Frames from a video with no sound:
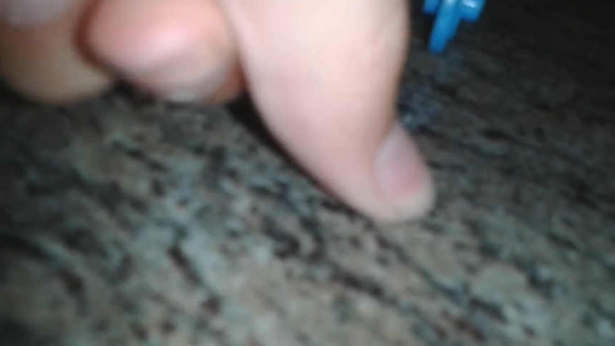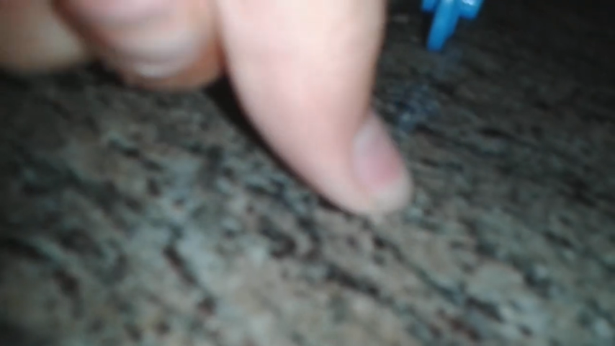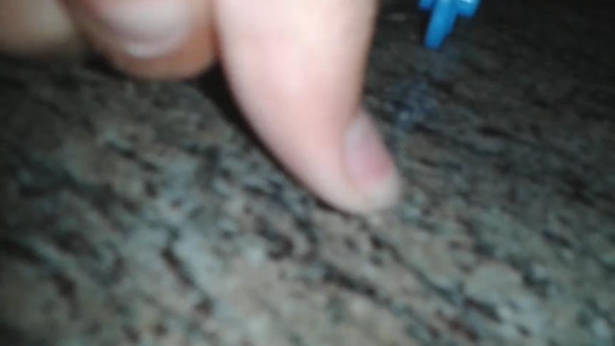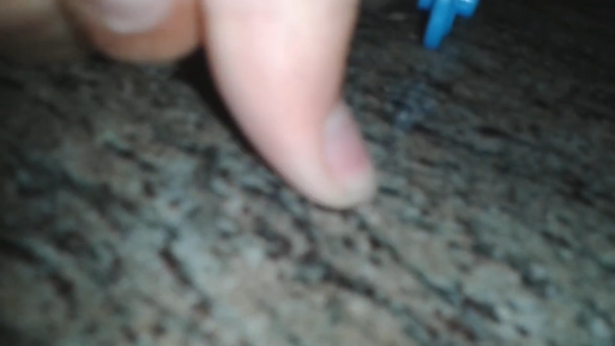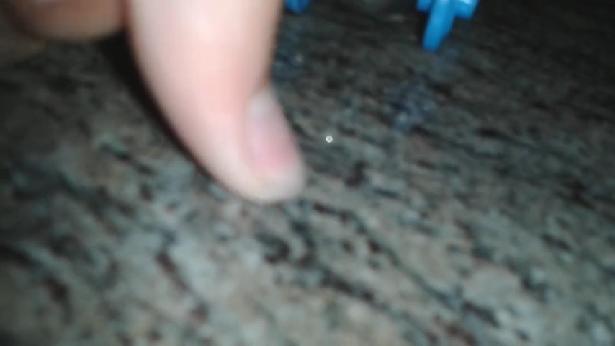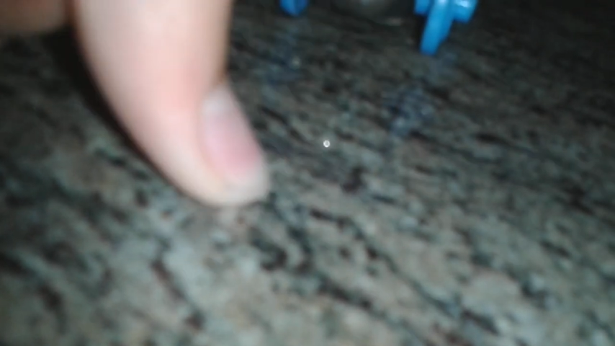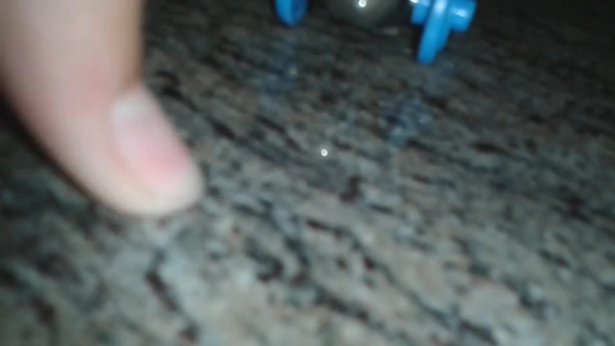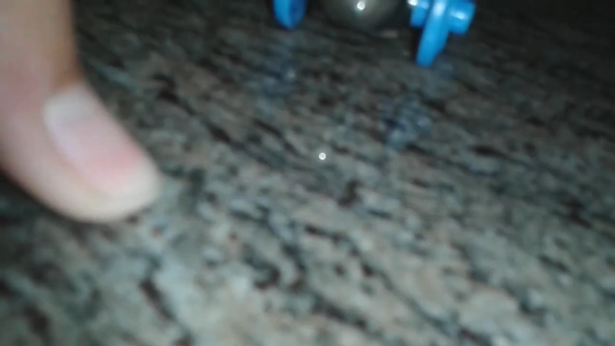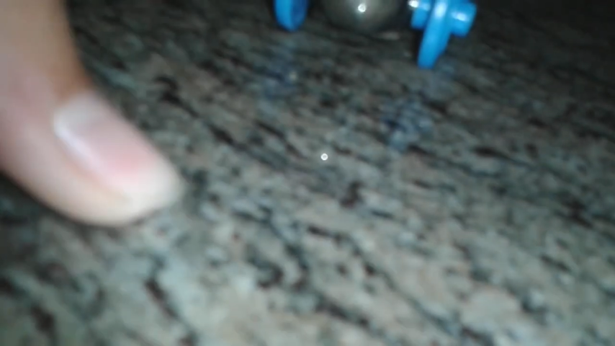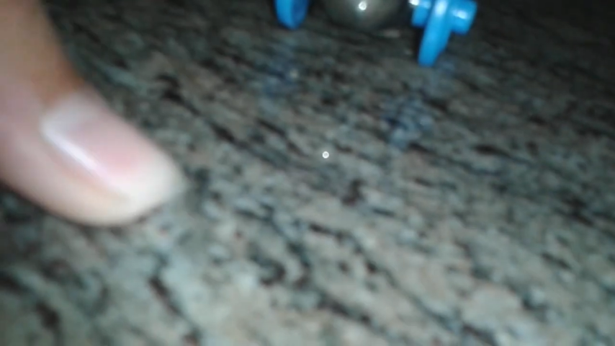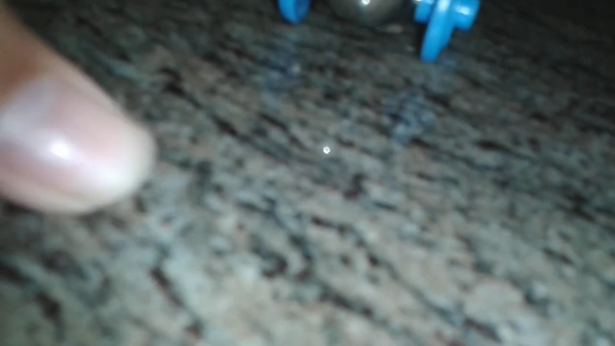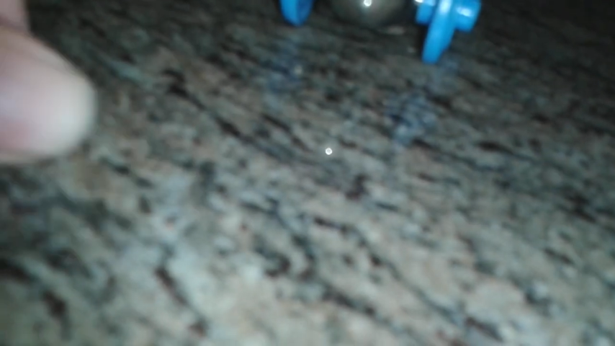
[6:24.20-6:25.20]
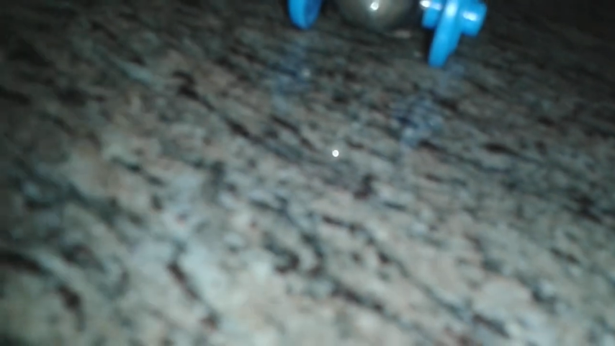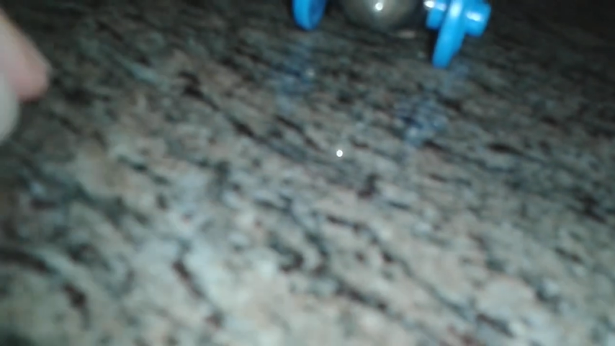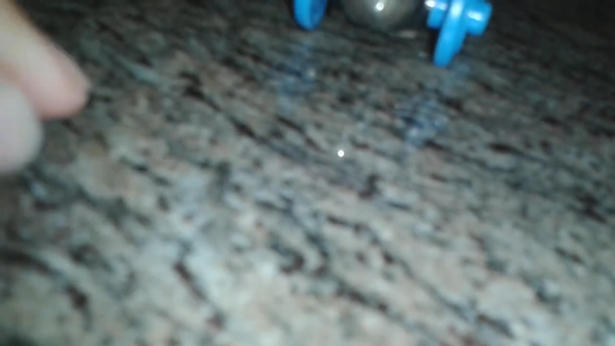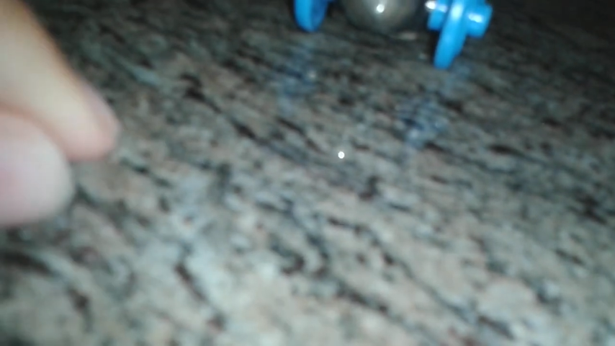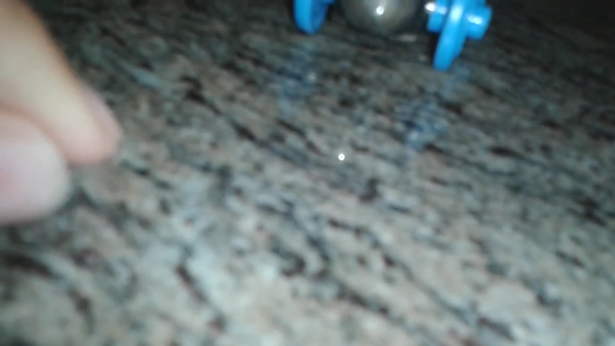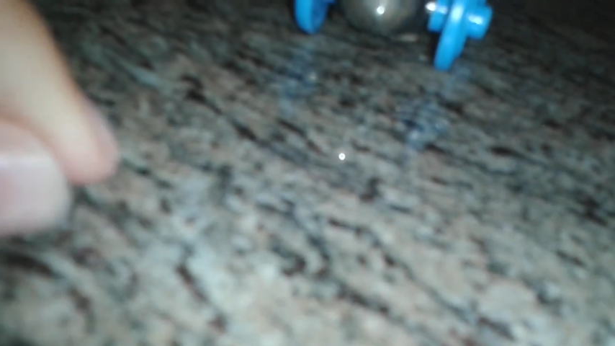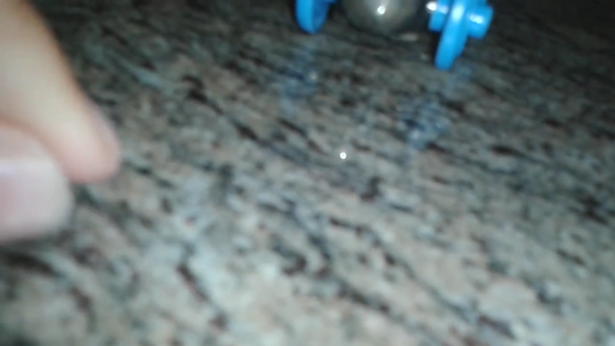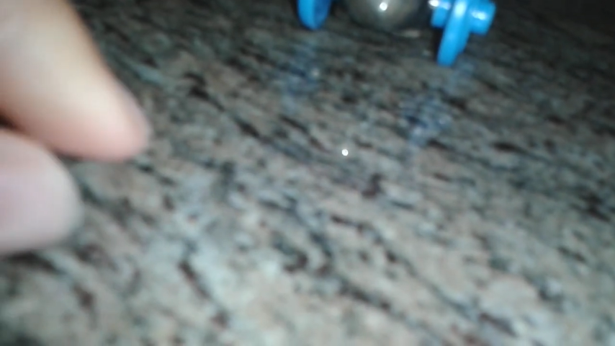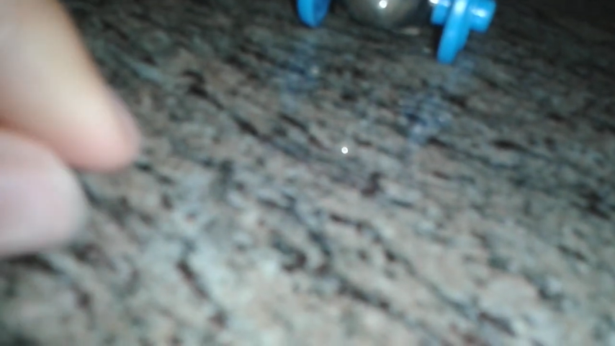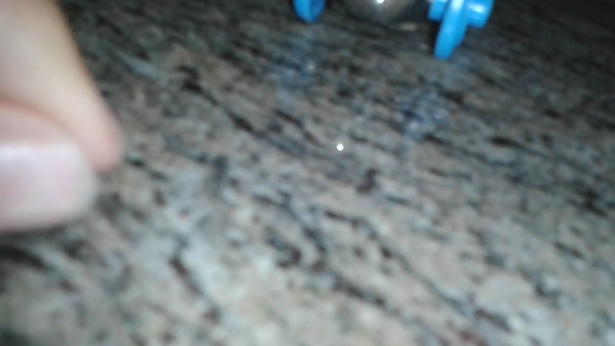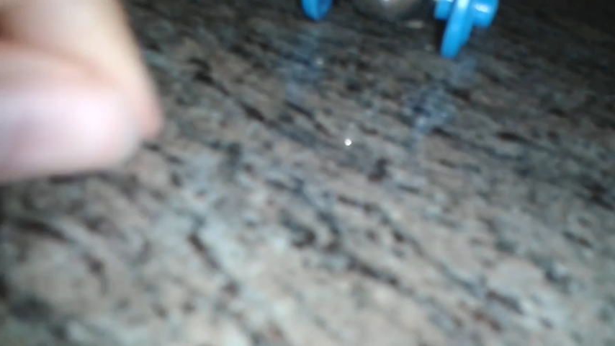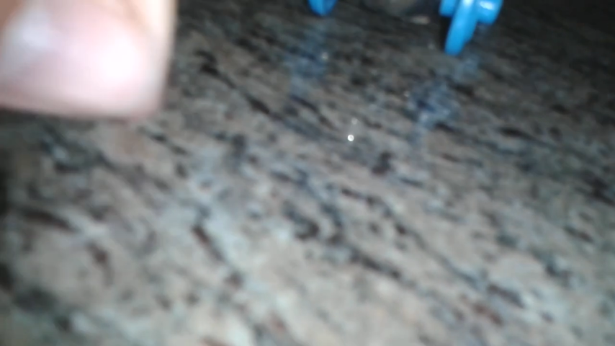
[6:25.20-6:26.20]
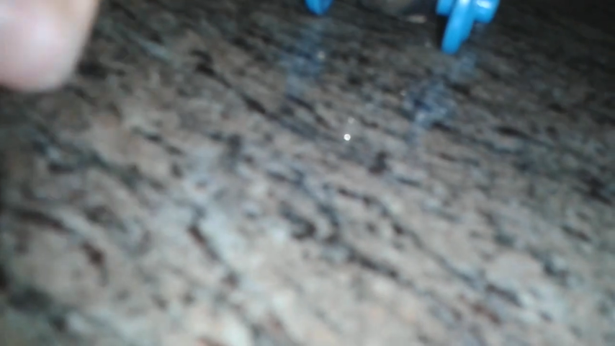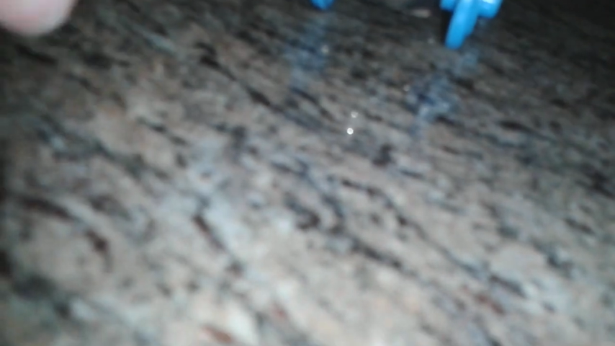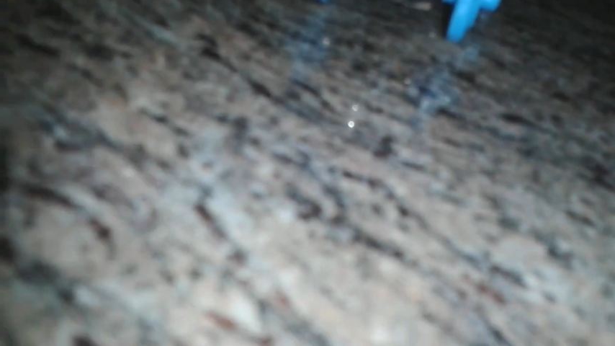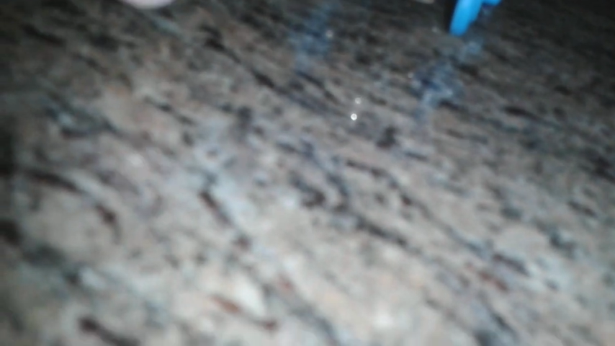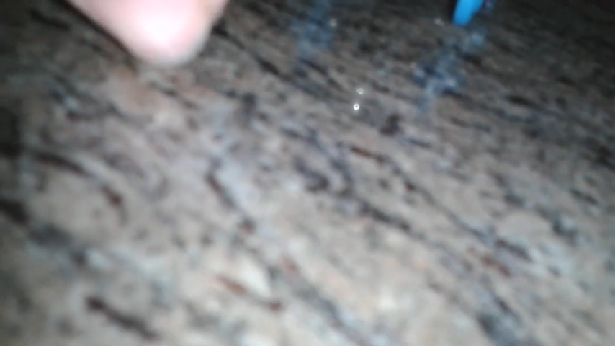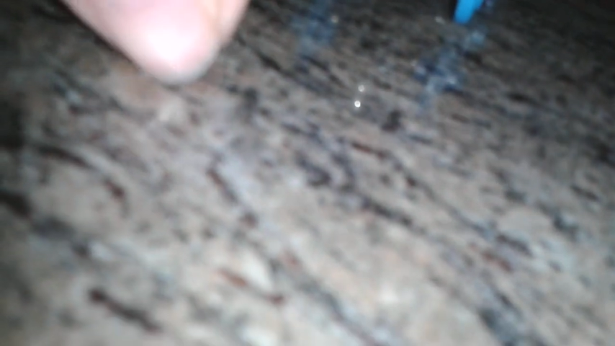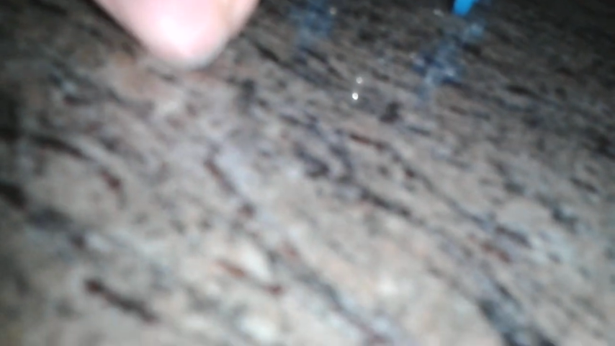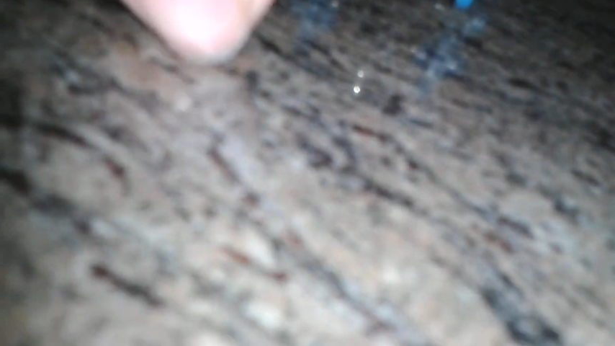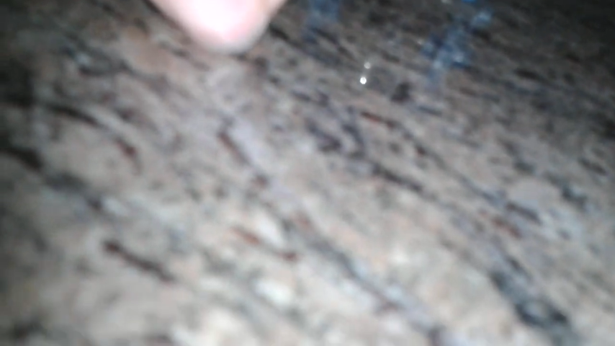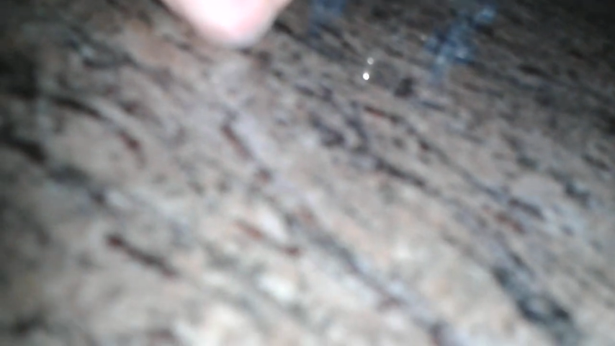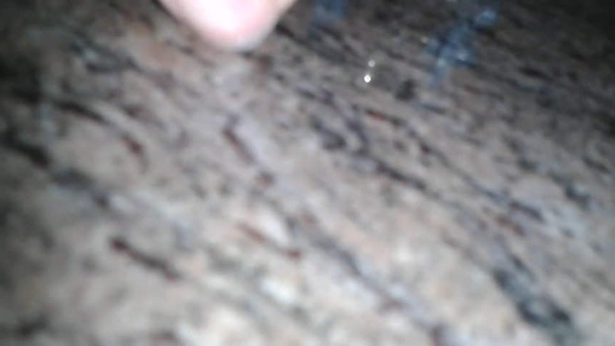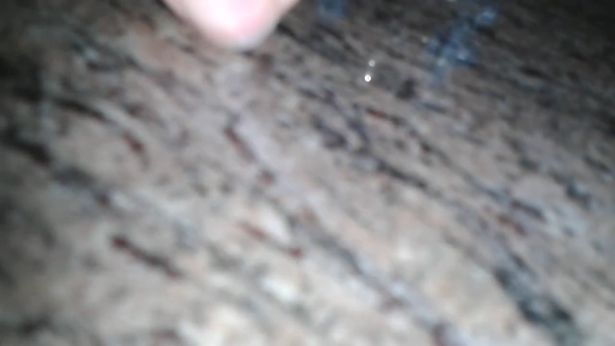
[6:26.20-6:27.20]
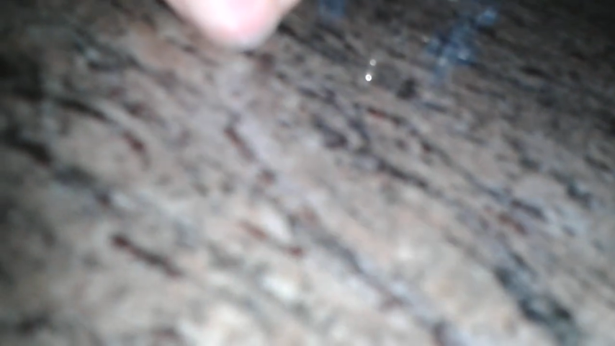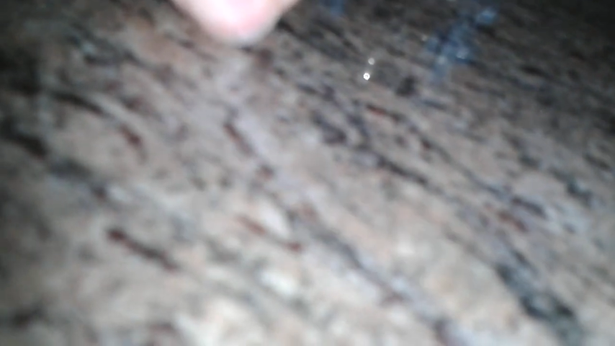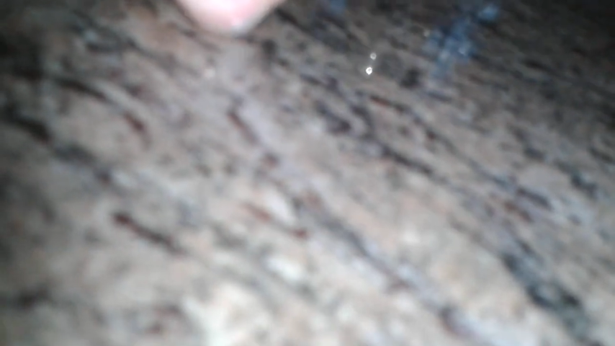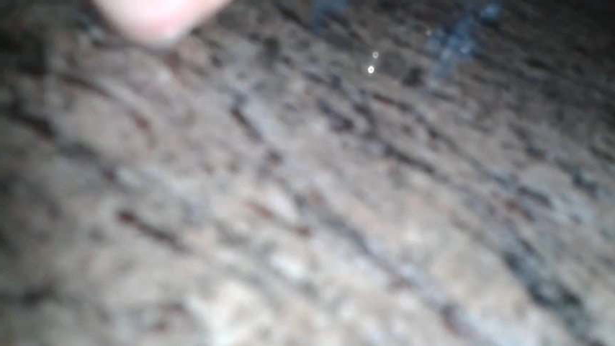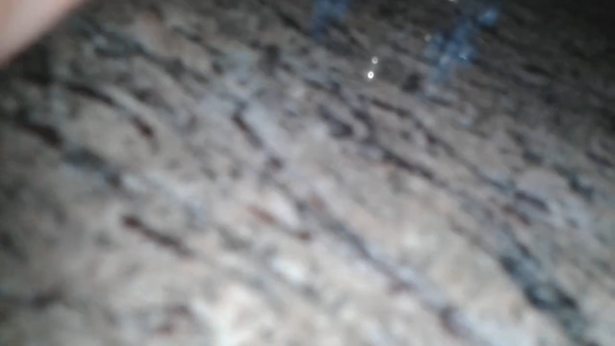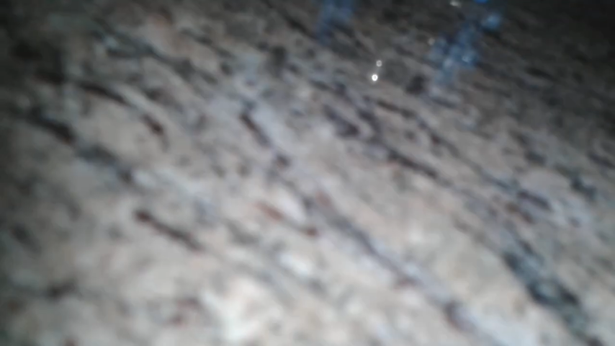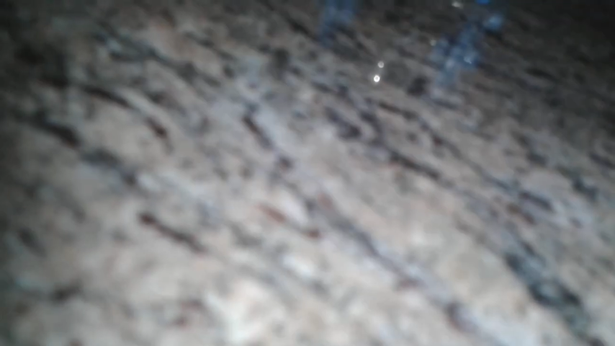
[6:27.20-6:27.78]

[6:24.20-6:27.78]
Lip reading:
(no speaker visible)